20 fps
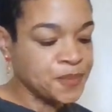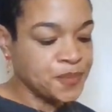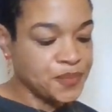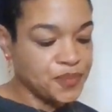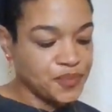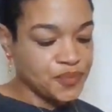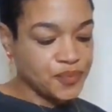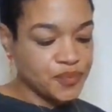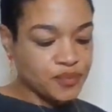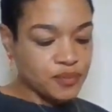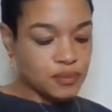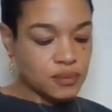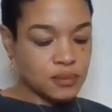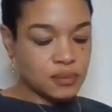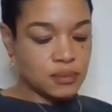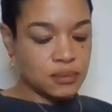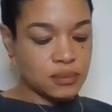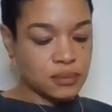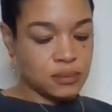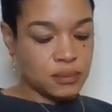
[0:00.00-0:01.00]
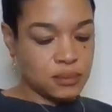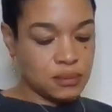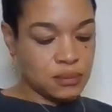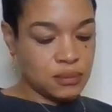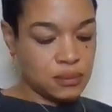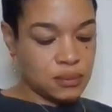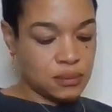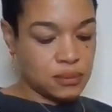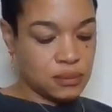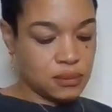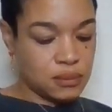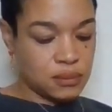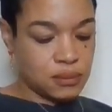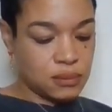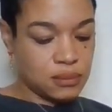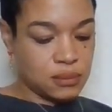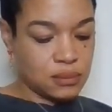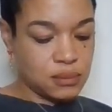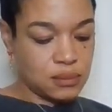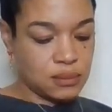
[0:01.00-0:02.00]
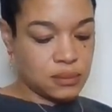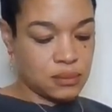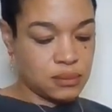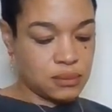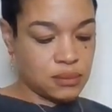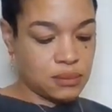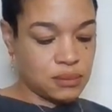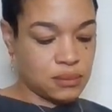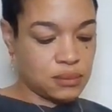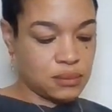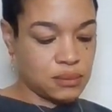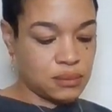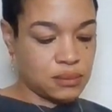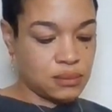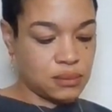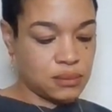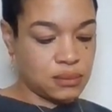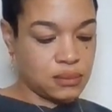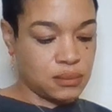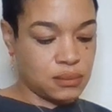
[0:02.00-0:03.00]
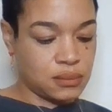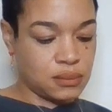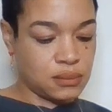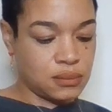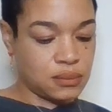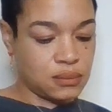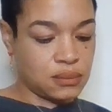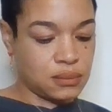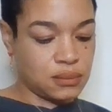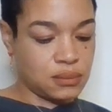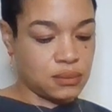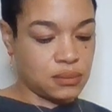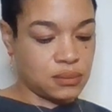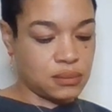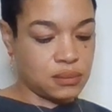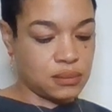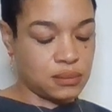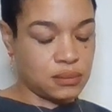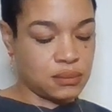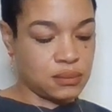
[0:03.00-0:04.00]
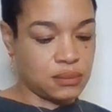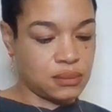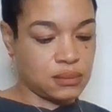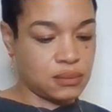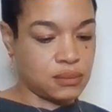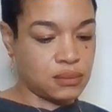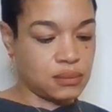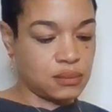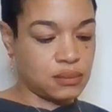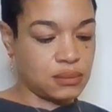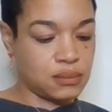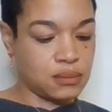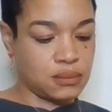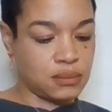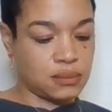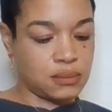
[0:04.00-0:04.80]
Nobody speaks.